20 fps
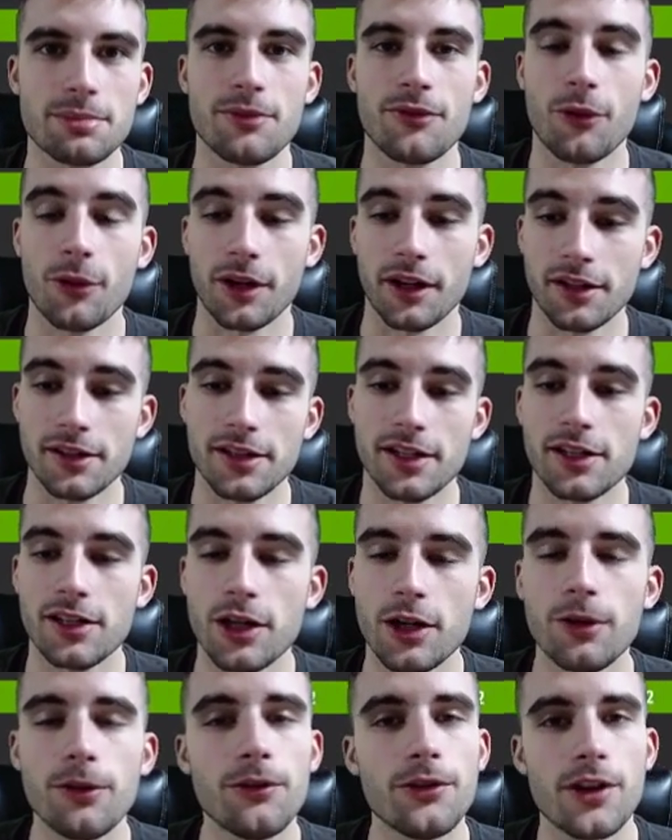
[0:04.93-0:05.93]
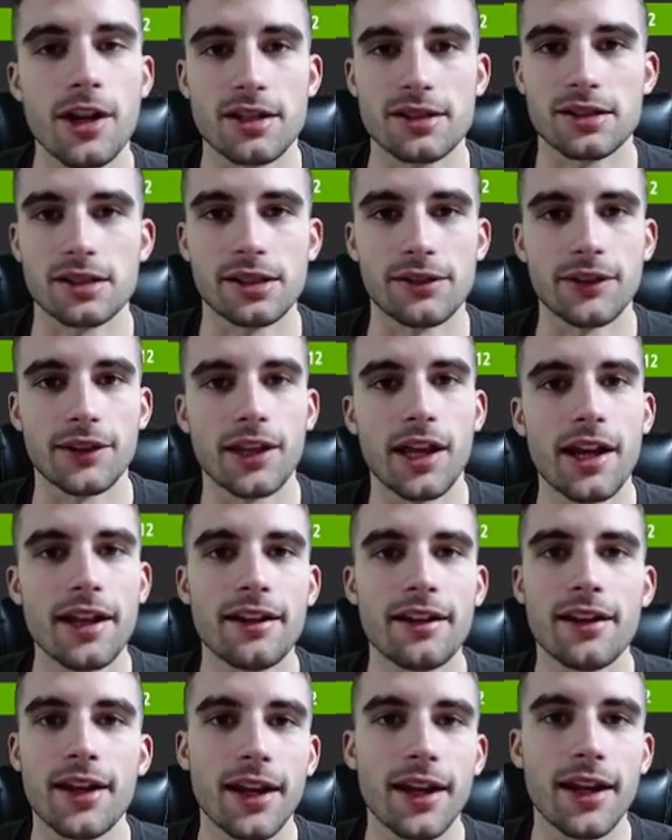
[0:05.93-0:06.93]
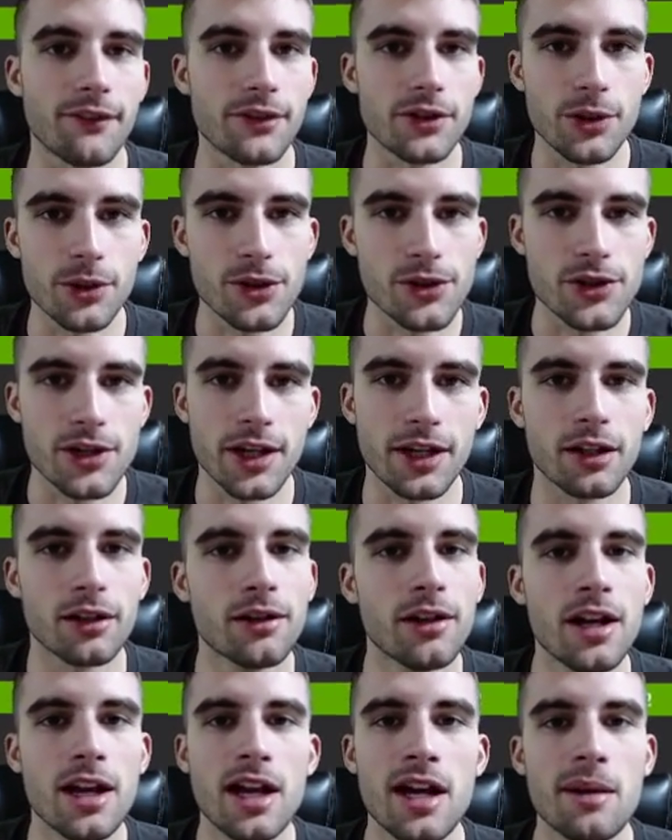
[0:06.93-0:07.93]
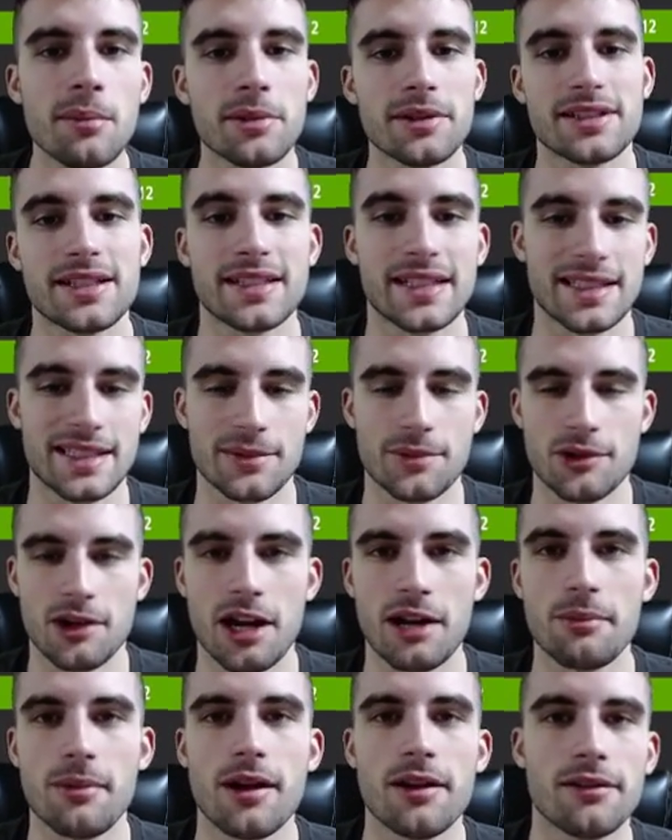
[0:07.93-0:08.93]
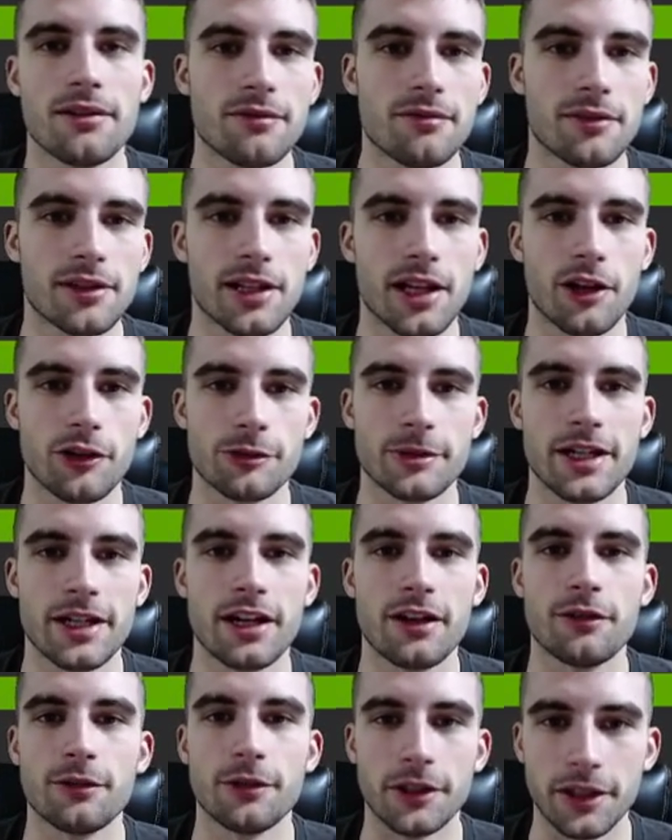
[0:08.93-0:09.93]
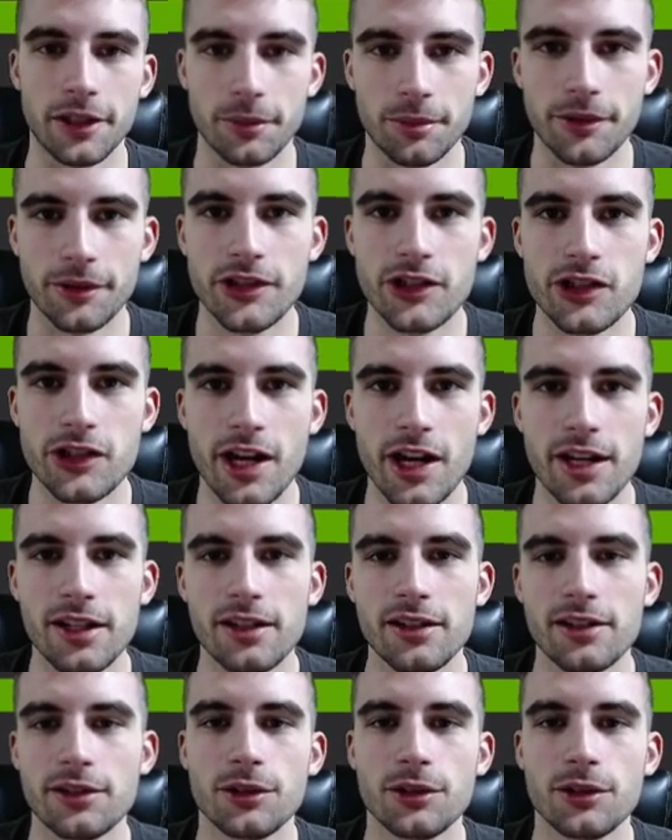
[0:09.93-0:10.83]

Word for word: Before we continue though, if you guys could leave a like, and if you're new to the channel, please hit that subscribe button. It really helps me out, really appreciate it.